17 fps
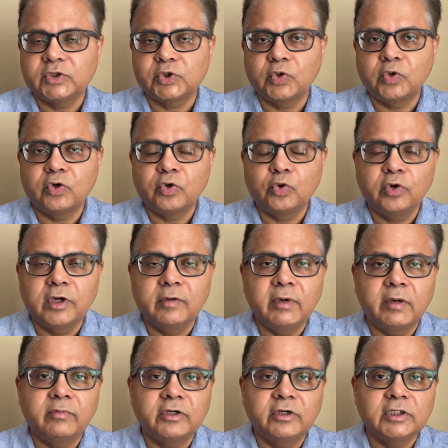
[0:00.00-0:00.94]
So do
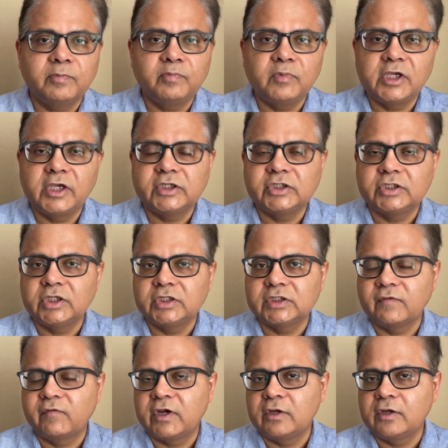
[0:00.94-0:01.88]
remember the PhD is
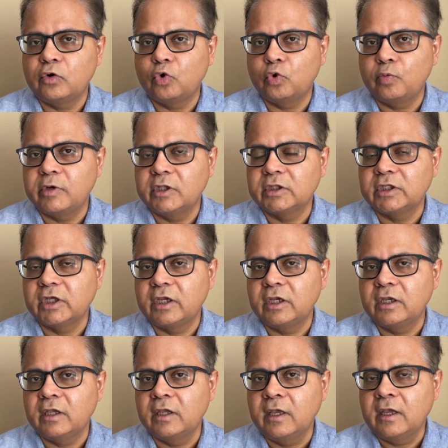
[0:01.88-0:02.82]
a very global
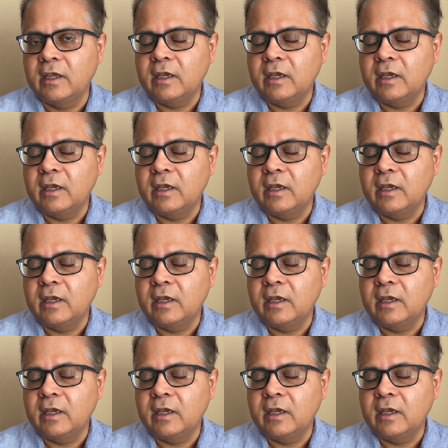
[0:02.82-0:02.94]
thing,